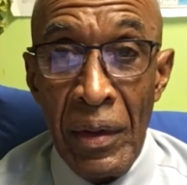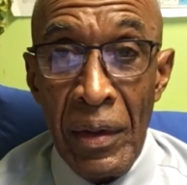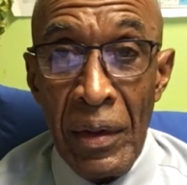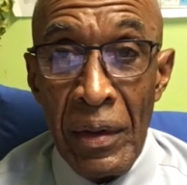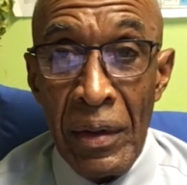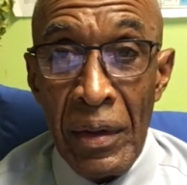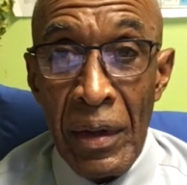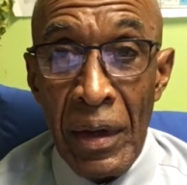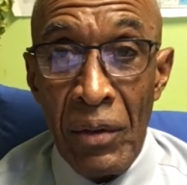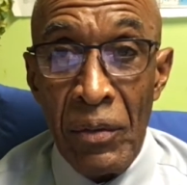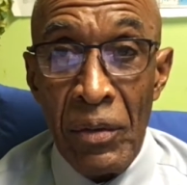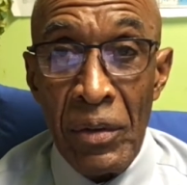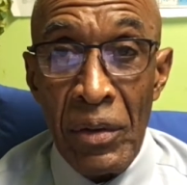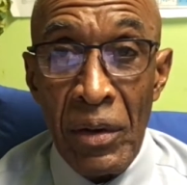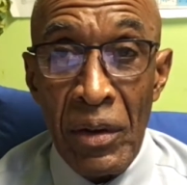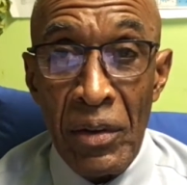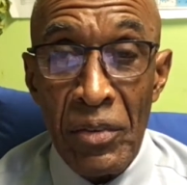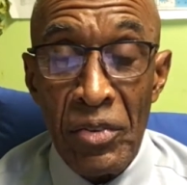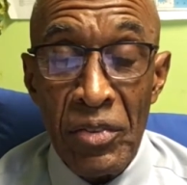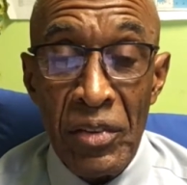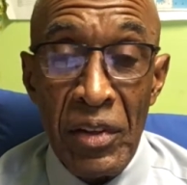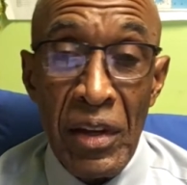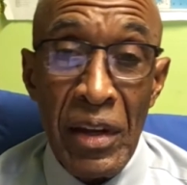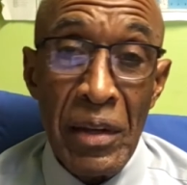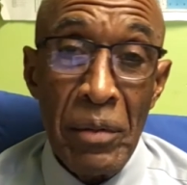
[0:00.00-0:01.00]
Now, in our
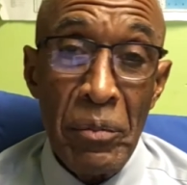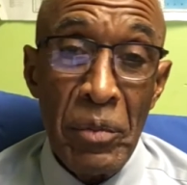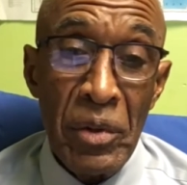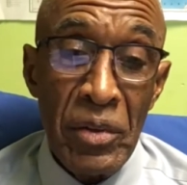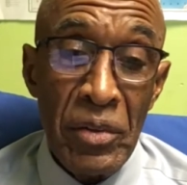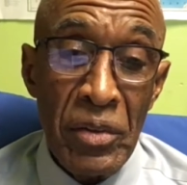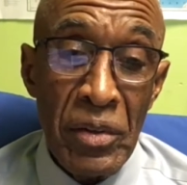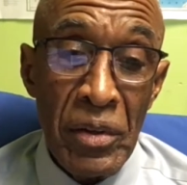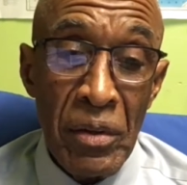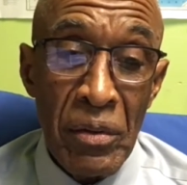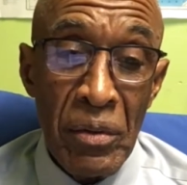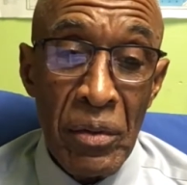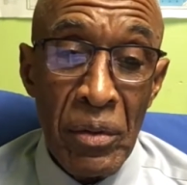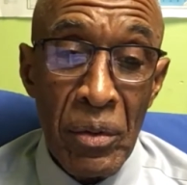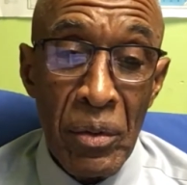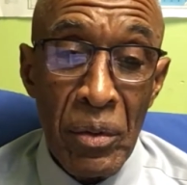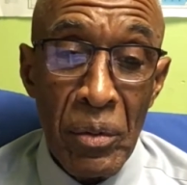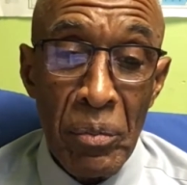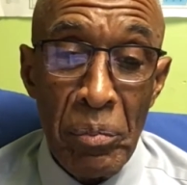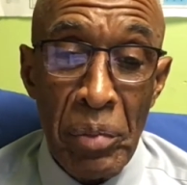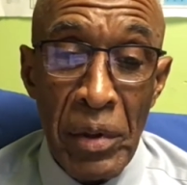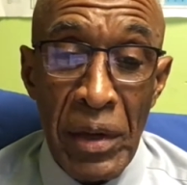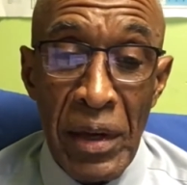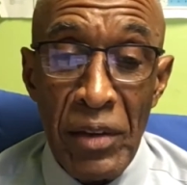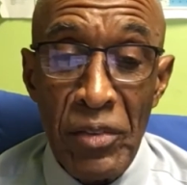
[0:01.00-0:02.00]
study material,
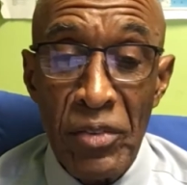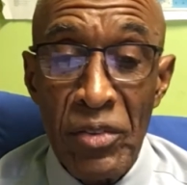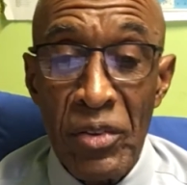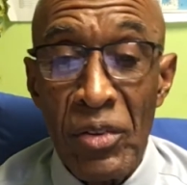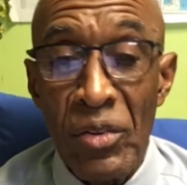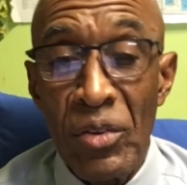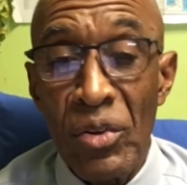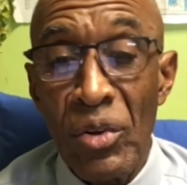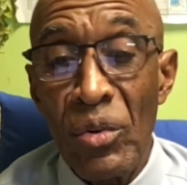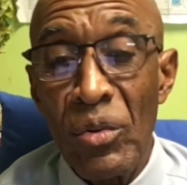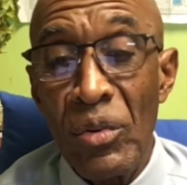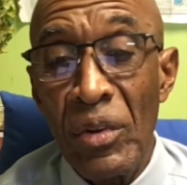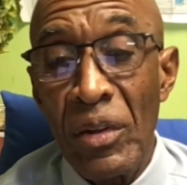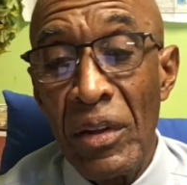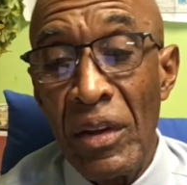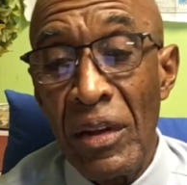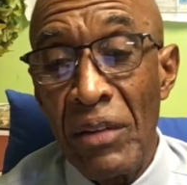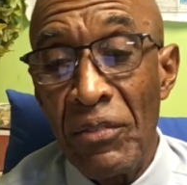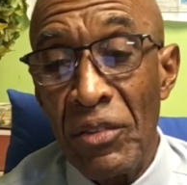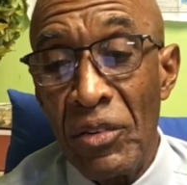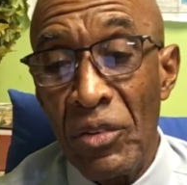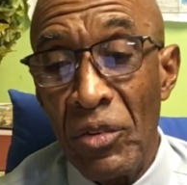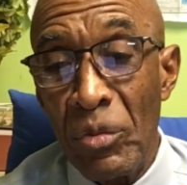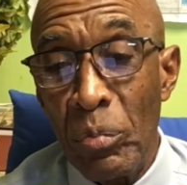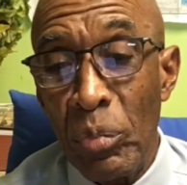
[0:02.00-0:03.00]
Pastor Tony
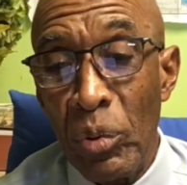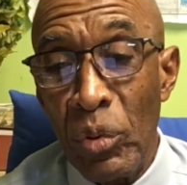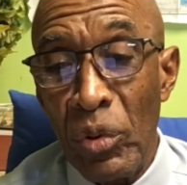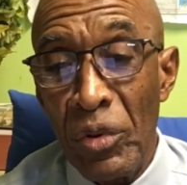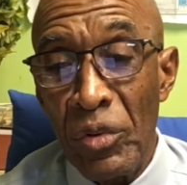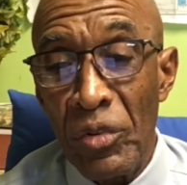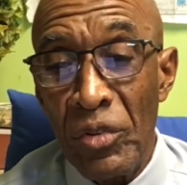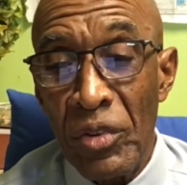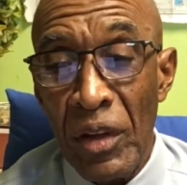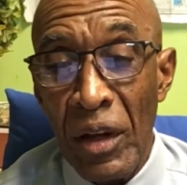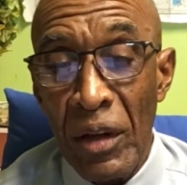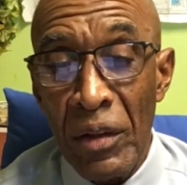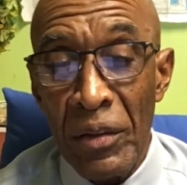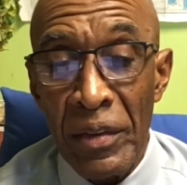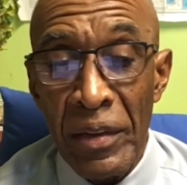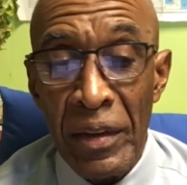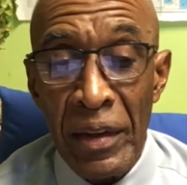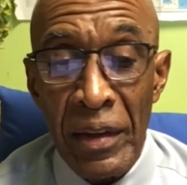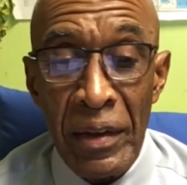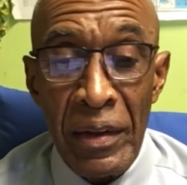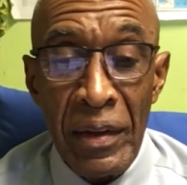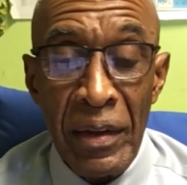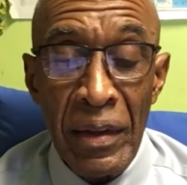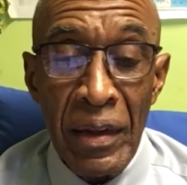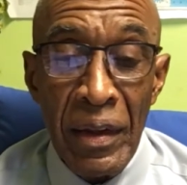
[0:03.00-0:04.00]
Evans points out that
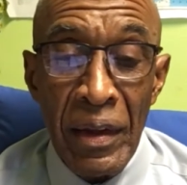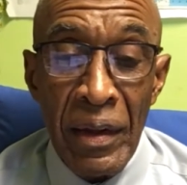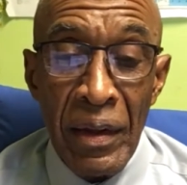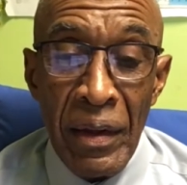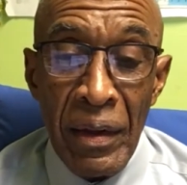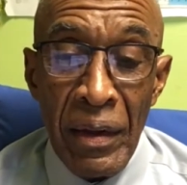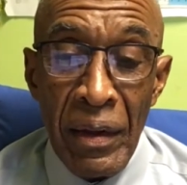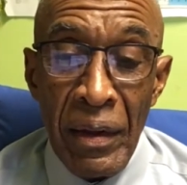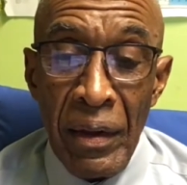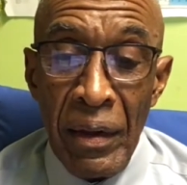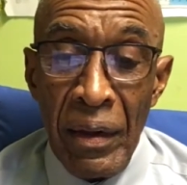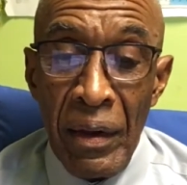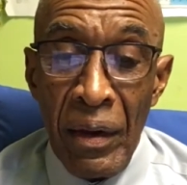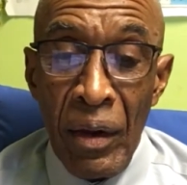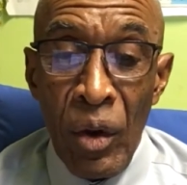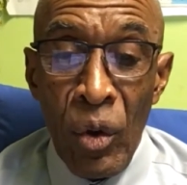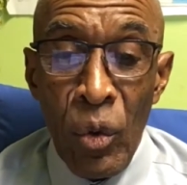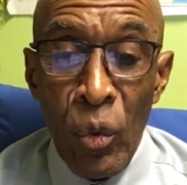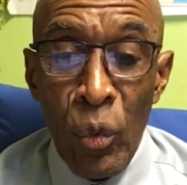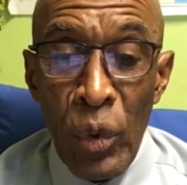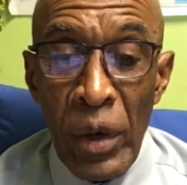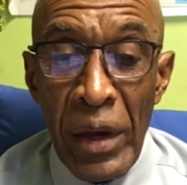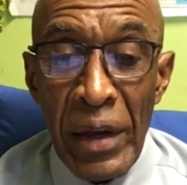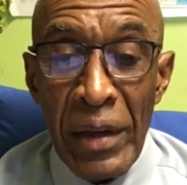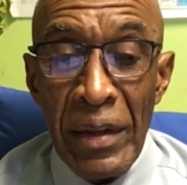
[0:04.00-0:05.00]
a
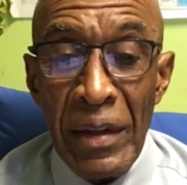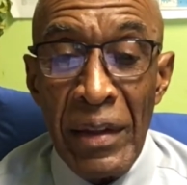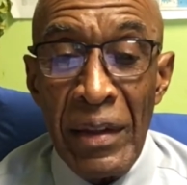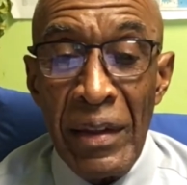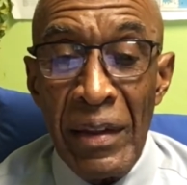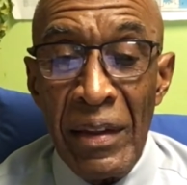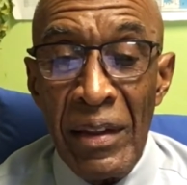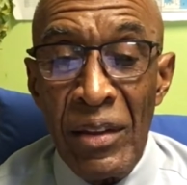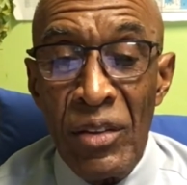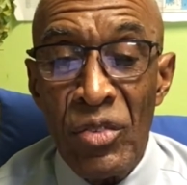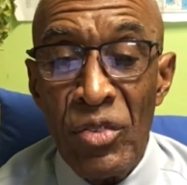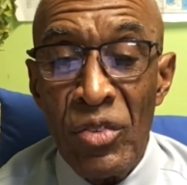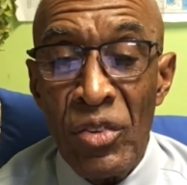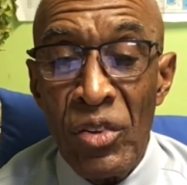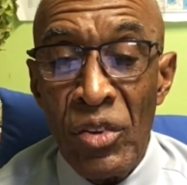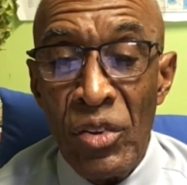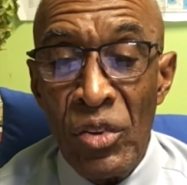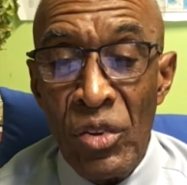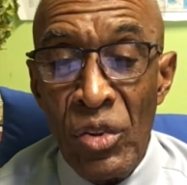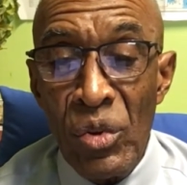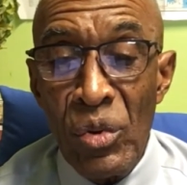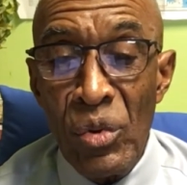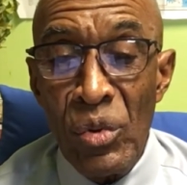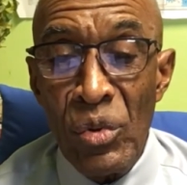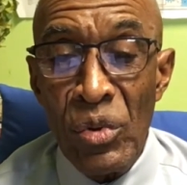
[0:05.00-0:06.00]
wedding is the
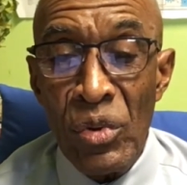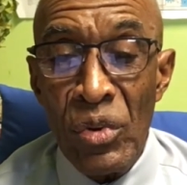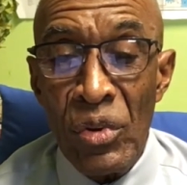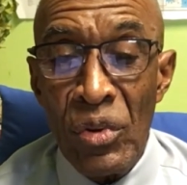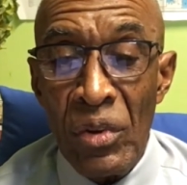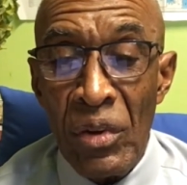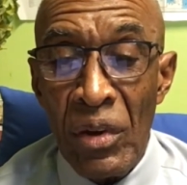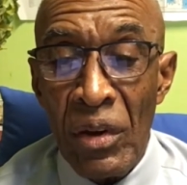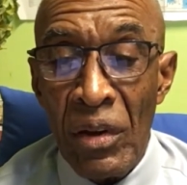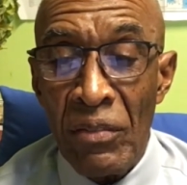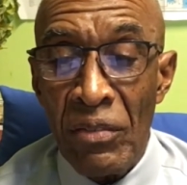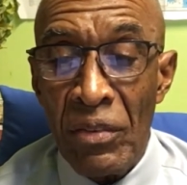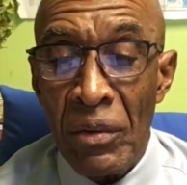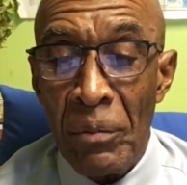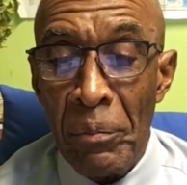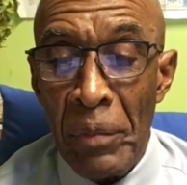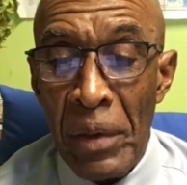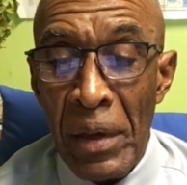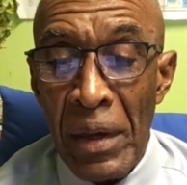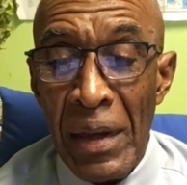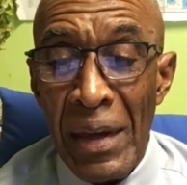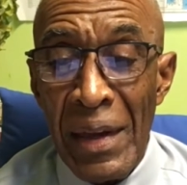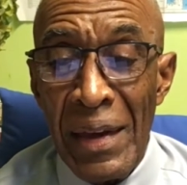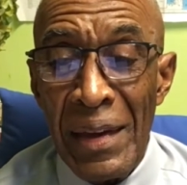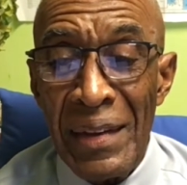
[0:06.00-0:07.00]
union of a
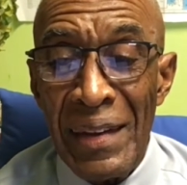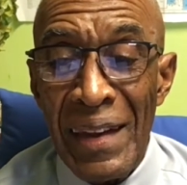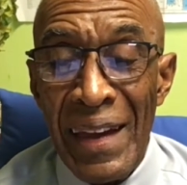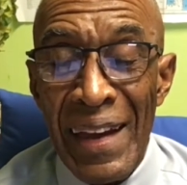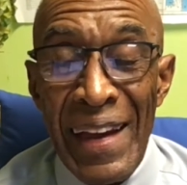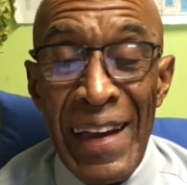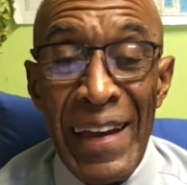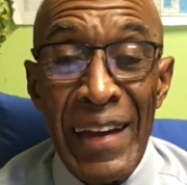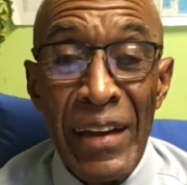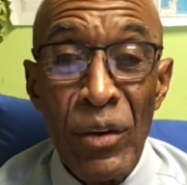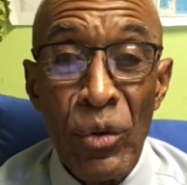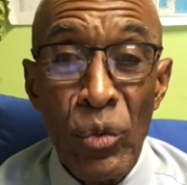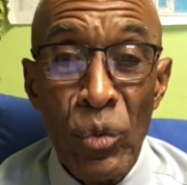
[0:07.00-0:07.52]
man and a